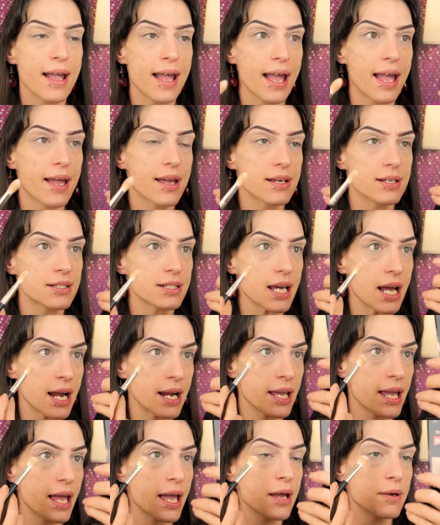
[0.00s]
and
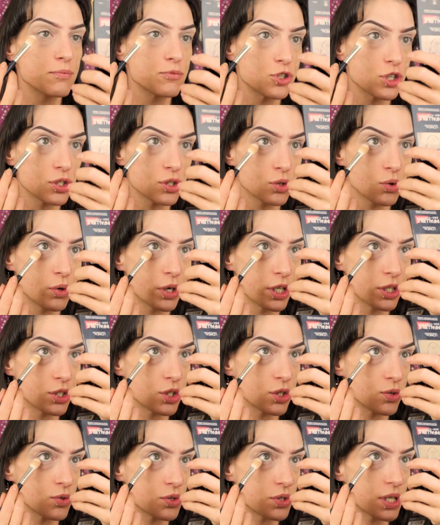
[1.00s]
I am just going
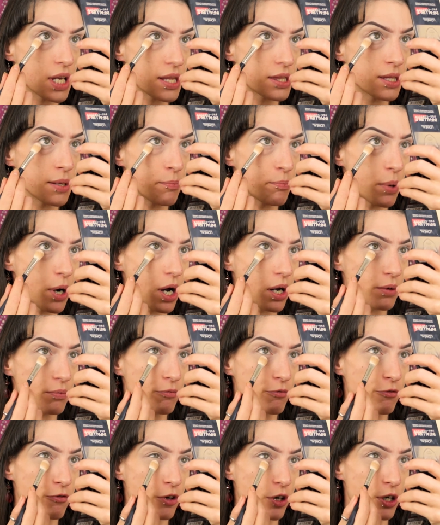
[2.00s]
to set the bottom
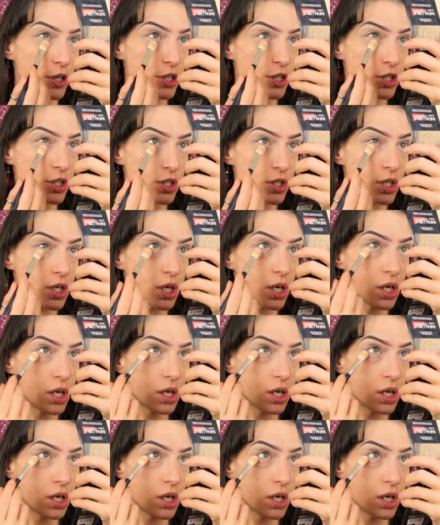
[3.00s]
first